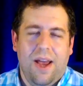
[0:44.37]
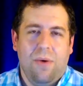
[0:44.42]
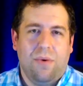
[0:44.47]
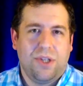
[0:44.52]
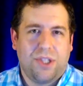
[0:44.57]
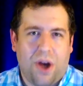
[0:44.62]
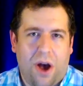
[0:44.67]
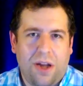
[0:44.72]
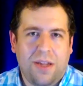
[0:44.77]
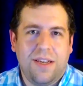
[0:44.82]

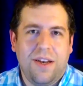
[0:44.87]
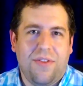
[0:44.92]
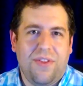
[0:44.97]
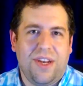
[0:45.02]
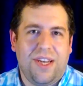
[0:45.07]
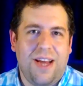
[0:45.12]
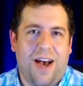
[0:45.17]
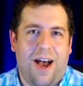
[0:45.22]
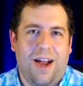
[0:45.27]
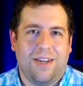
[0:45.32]
We're talking to
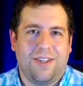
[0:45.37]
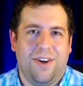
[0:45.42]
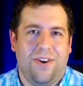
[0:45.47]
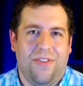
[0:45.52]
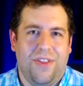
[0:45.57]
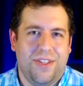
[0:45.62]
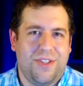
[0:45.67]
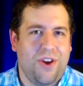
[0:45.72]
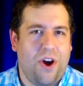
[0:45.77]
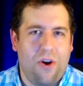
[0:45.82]
the doctor
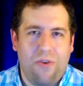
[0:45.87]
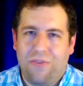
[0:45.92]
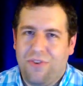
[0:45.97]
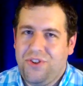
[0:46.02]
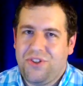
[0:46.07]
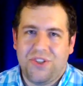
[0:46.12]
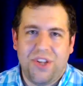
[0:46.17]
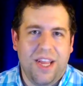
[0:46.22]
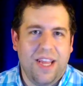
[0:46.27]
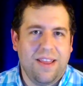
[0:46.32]
that's
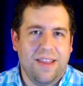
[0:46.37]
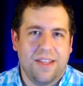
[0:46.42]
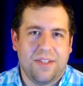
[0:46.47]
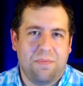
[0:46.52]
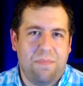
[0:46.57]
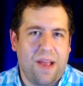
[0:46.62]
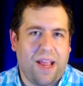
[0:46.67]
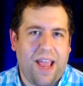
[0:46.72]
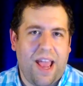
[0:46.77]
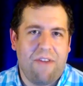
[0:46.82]
overseeing
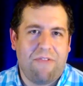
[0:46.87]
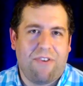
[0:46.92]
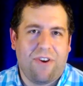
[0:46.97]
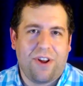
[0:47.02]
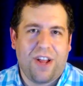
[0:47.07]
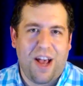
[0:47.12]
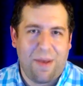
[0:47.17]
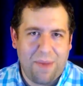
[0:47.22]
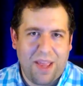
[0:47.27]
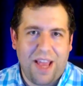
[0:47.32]
this big
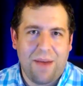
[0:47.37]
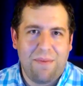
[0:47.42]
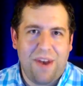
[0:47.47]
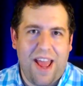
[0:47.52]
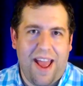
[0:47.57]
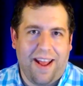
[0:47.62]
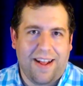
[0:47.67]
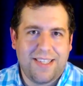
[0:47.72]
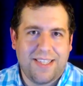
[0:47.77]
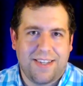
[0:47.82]
effort coming up
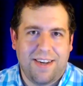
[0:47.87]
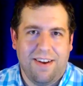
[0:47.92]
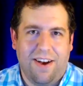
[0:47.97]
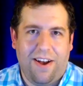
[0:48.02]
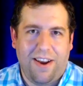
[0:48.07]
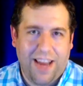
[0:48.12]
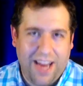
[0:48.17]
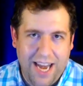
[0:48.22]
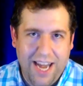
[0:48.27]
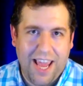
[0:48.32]
next
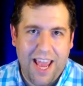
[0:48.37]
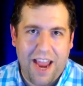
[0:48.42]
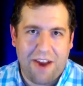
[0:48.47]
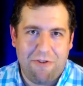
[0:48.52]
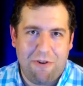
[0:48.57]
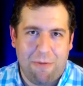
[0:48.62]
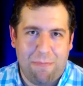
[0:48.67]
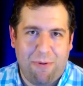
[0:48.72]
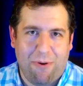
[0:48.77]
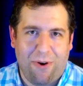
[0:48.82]
on
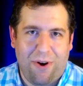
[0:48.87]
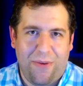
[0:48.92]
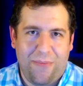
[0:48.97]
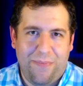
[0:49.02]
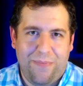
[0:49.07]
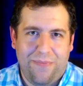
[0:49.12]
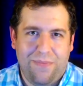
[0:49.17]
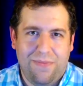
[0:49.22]
NEA Report.